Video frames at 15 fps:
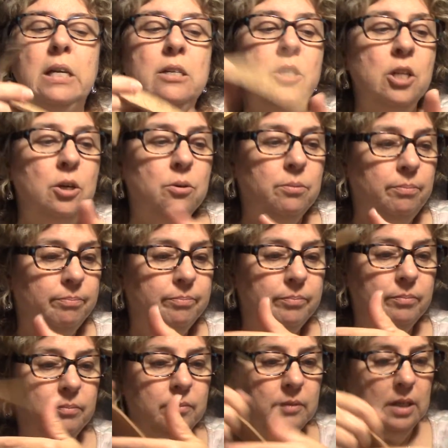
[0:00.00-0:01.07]
So
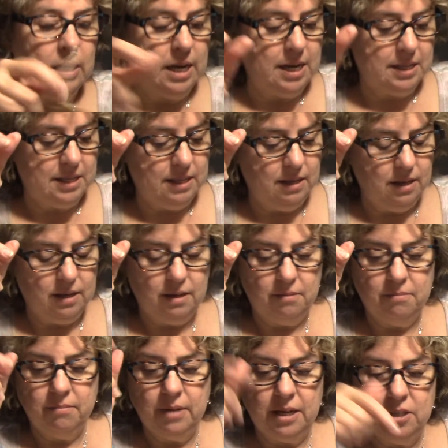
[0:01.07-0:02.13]

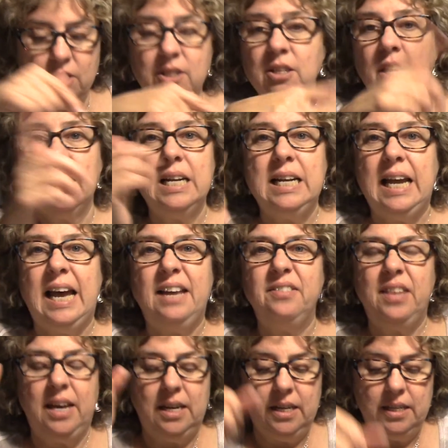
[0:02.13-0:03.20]
I just thought I'd add
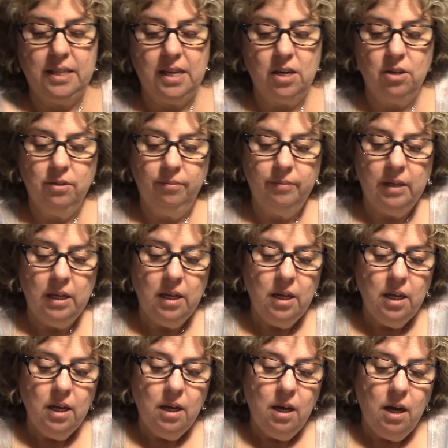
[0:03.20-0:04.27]
that in there.
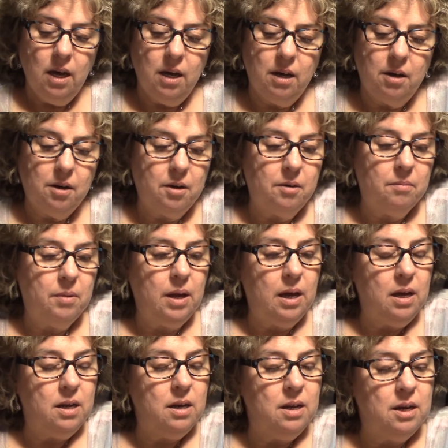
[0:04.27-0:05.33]

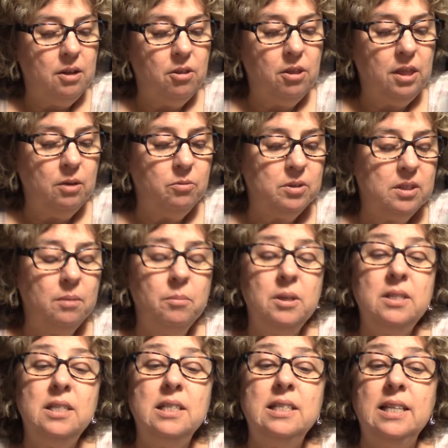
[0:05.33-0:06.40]
Another thing was, somebody
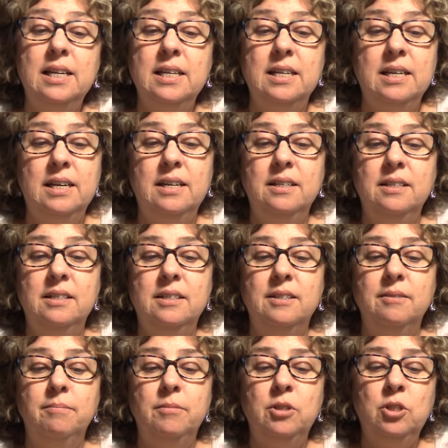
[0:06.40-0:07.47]
said die cuts.
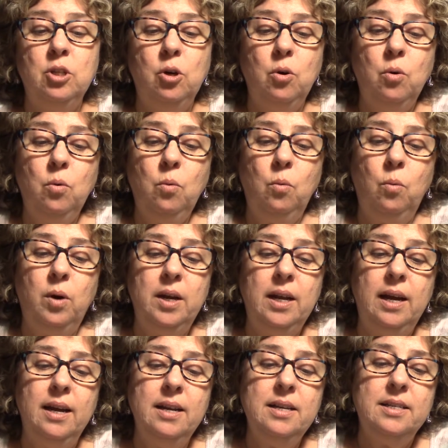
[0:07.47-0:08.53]
So what
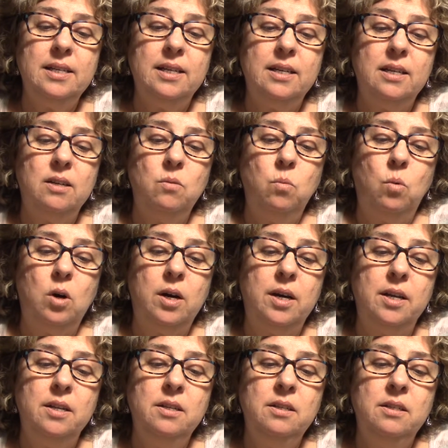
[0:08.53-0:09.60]
I did
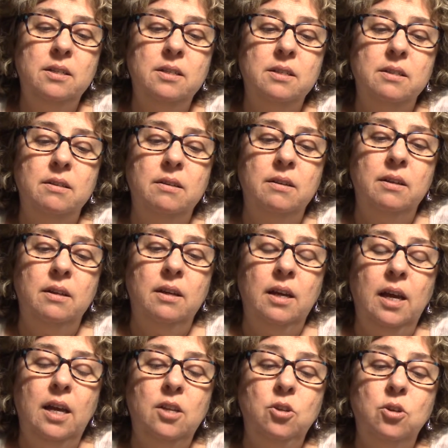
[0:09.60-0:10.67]
was,
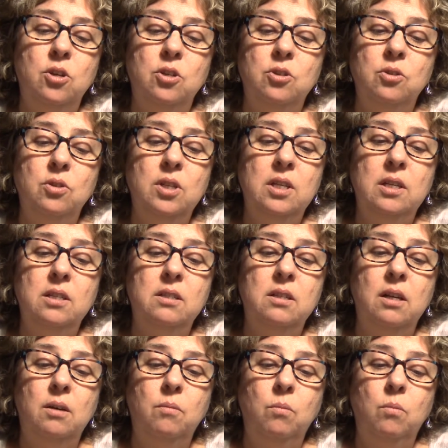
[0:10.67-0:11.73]
and you can do these
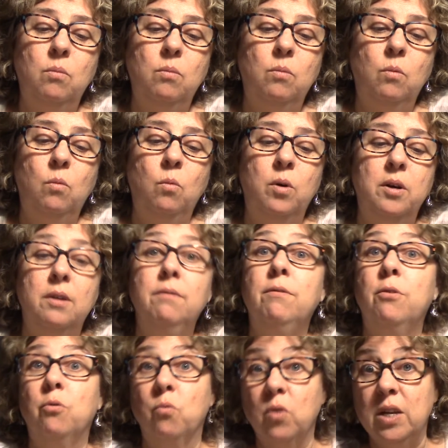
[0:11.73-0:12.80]
one of
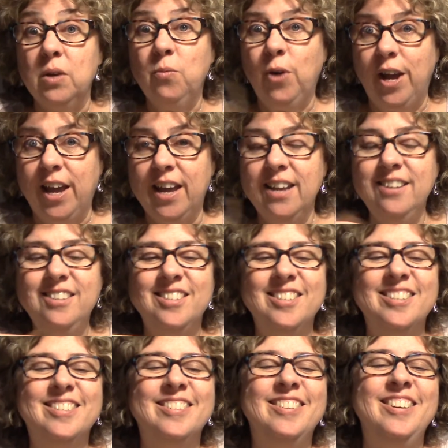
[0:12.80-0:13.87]
3 ways.